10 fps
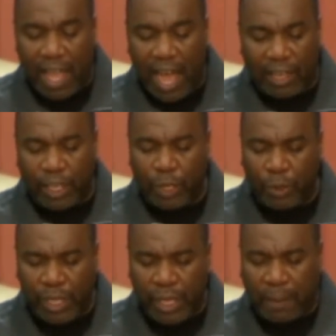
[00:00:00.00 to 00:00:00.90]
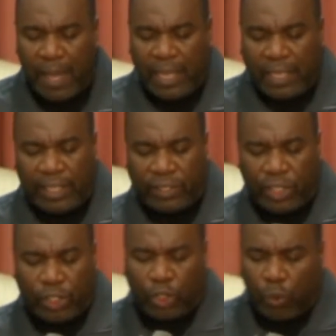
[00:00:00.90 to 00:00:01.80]
Hallelujah. The
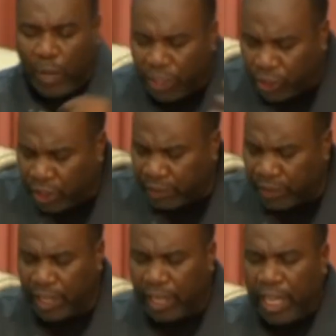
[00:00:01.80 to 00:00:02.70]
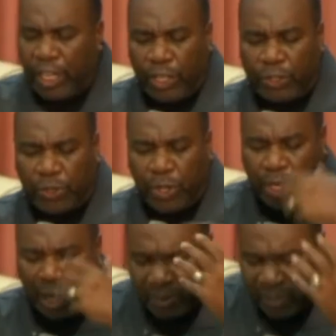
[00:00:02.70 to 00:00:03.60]
situations, the
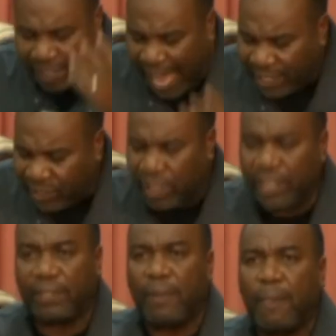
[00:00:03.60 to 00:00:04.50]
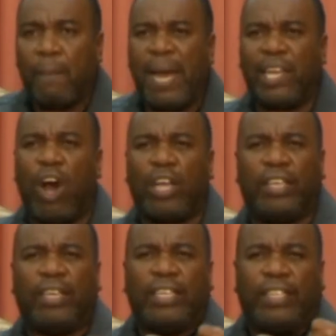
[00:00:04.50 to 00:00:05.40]
circumstances, my God,
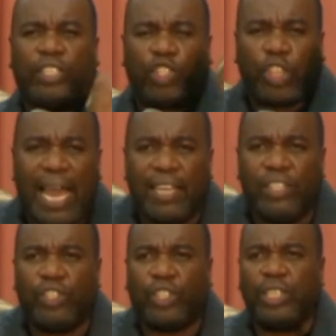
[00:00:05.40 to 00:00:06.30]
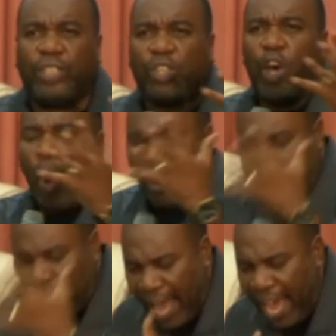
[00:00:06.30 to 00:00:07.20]
the challenges
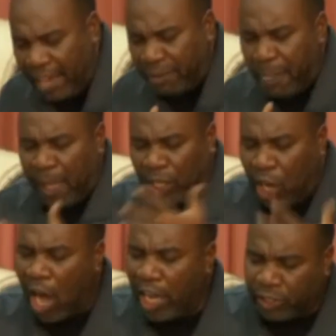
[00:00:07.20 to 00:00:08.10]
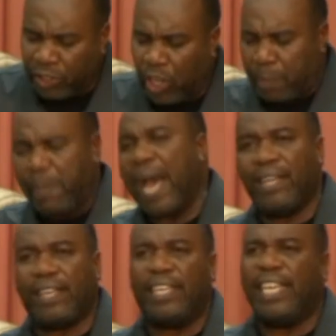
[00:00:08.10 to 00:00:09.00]
of life. God is not
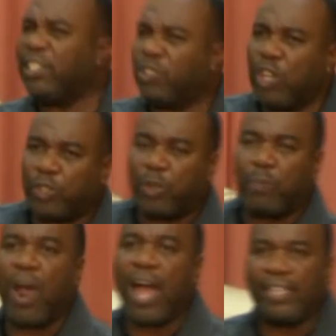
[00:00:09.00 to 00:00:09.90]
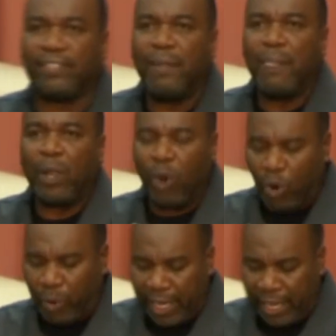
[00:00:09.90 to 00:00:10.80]
panicking. He's not surprised.
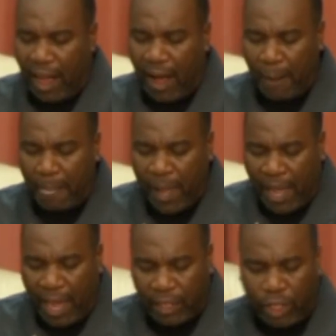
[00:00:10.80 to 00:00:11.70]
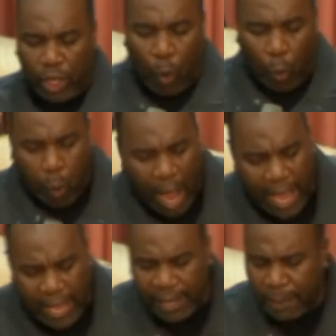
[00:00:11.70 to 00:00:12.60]
Glory to God. Hallelujah.
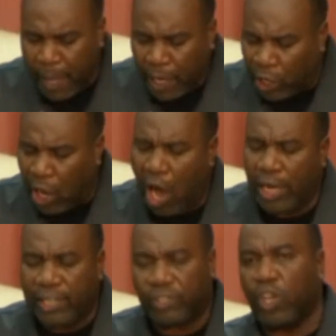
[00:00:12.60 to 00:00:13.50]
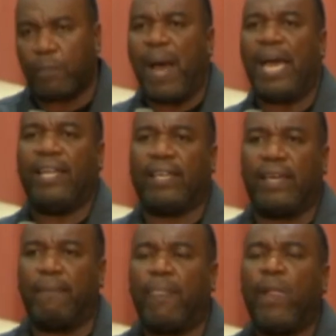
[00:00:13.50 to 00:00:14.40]
Why God is not
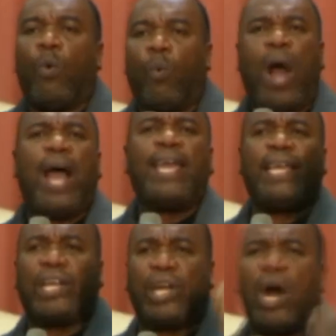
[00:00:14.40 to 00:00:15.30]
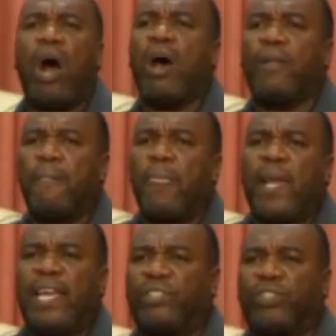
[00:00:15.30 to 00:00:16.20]
panicking? Why God
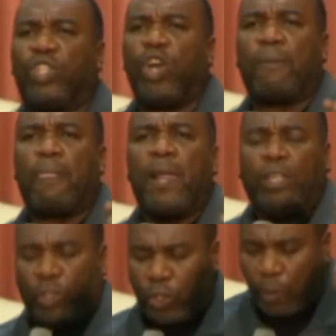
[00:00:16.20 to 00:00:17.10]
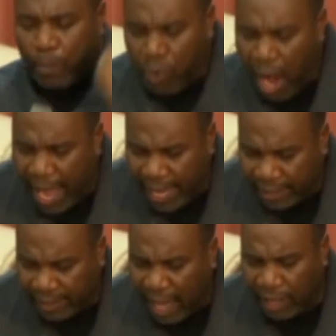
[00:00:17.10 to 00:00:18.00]
is not
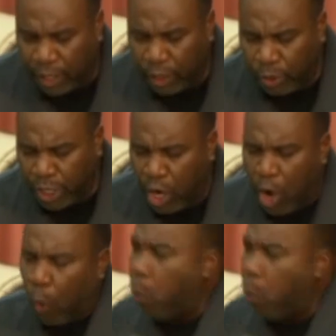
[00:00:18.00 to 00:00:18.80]
surprised? Hallelujah.